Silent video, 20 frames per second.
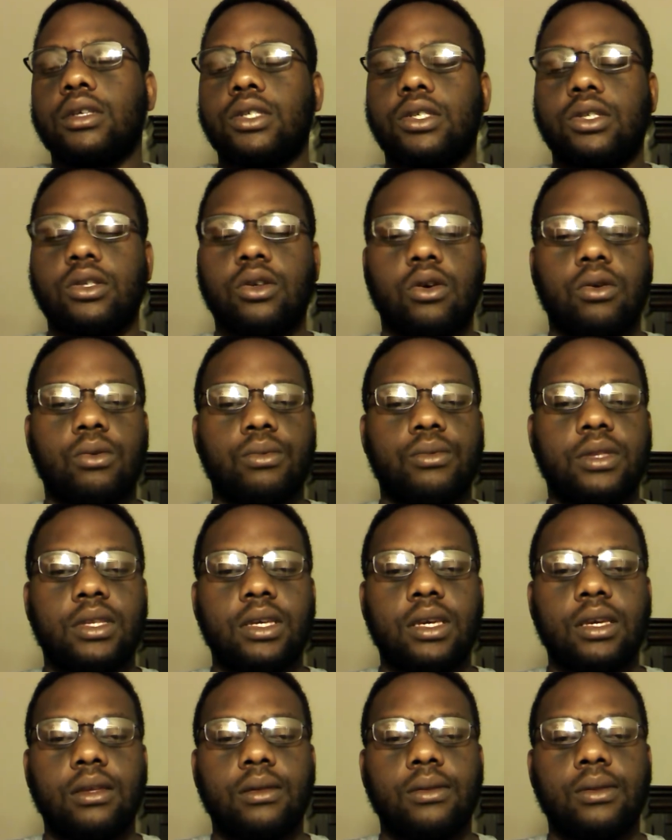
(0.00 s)
So
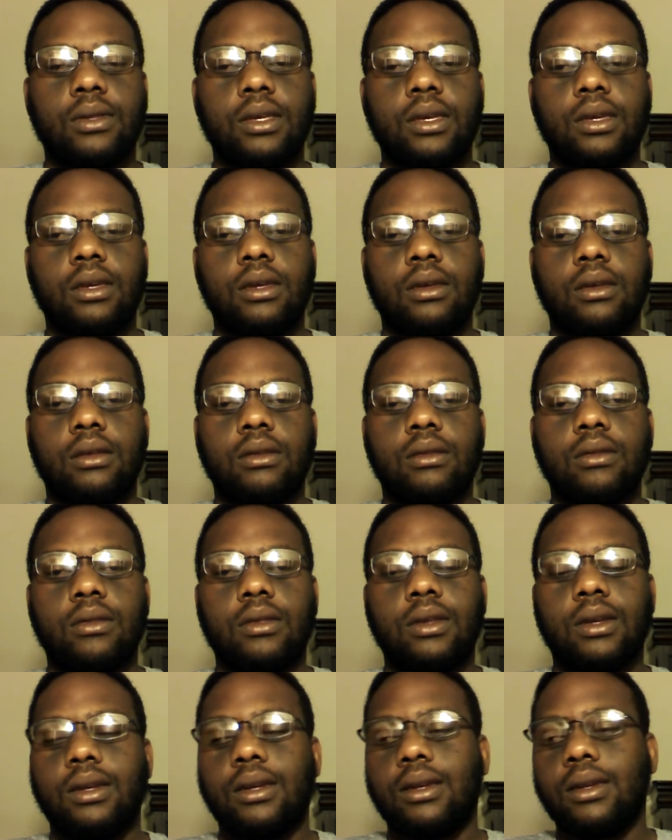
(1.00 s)
the the
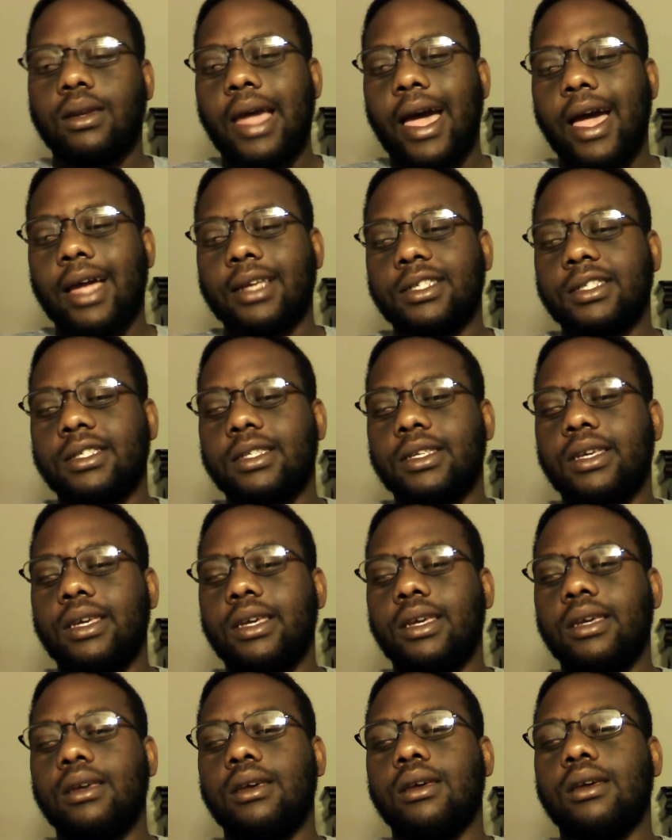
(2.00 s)
the
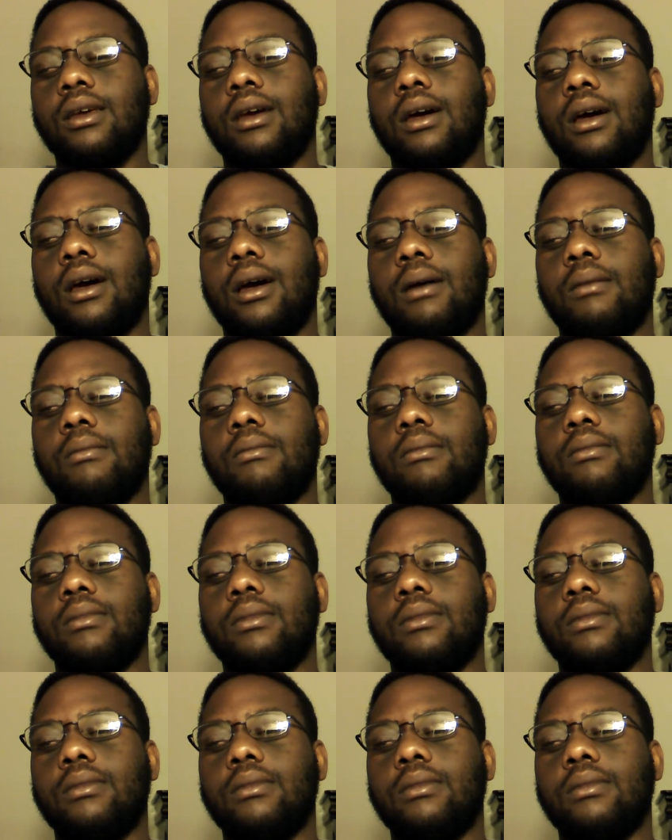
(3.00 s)
nasty um,